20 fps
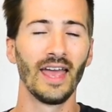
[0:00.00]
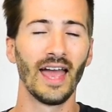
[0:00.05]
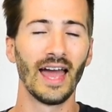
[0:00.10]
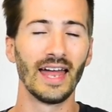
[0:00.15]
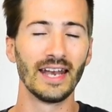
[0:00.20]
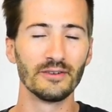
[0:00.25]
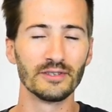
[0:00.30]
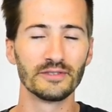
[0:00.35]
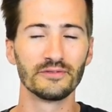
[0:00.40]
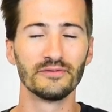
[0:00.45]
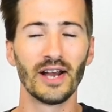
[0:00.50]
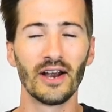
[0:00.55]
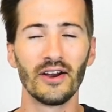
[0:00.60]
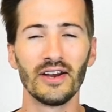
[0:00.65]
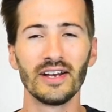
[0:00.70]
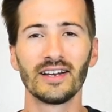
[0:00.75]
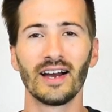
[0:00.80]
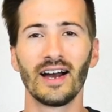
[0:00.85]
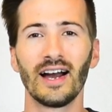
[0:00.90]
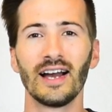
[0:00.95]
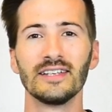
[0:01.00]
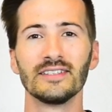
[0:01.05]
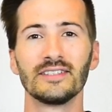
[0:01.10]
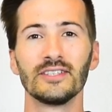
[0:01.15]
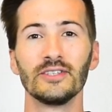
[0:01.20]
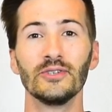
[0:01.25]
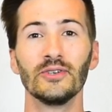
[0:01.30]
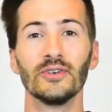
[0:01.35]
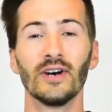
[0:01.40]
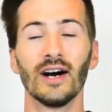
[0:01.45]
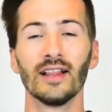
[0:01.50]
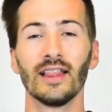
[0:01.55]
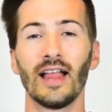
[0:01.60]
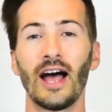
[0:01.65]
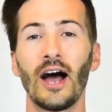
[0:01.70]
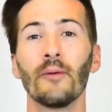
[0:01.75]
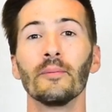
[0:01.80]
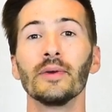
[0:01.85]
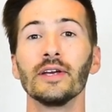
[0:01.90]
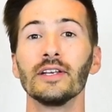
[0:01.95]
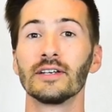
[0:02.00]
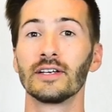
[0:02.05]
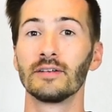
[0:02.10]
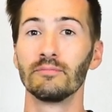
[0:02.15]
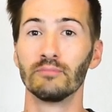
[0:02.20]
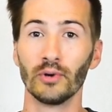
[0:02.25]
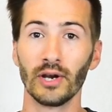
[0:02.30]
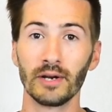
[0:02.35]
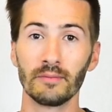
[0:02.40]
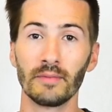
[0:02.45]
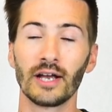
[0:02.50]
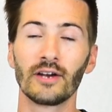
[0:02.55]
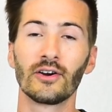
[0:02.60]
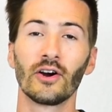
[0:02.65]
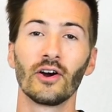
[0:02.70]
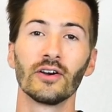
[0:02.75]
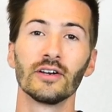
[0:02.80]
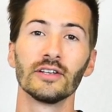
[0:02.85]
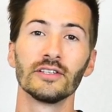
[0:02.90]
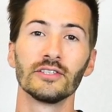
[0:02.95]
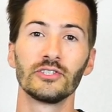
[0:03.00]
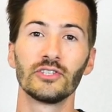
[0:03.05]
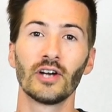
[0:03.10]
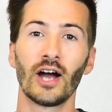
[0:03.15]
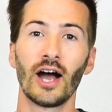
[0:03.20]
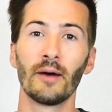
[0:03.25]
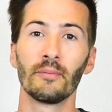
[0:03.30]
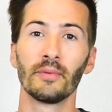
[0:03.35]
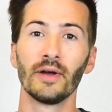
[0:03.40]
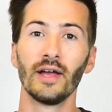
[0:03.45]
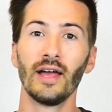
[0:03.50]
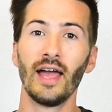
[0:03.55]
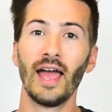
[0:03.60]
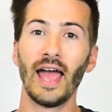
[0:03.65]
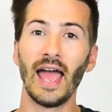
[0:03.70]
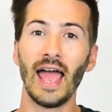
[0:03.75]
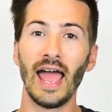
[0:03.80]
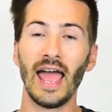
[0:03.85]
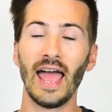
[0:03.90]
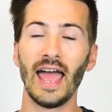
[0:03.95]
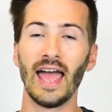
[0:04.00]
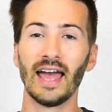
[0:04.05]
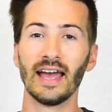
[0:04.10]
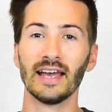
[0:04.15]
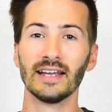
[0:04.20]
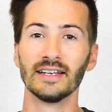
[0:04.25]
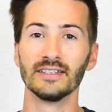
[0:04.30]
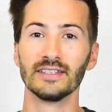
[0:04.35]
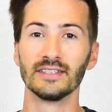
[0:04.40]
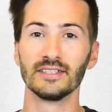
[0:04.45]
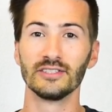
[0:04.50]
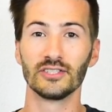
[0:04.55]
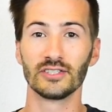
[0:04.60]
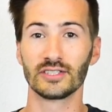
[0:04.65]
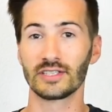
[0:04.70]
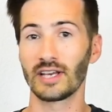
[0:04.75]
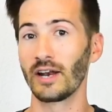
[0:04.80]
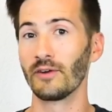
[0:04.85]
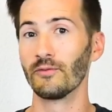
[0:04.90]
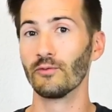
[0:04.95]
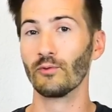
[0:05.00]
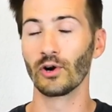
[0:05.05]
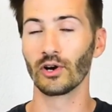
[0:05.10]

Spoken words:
And he was very kind to allow me to bring my car into the shop and just kind of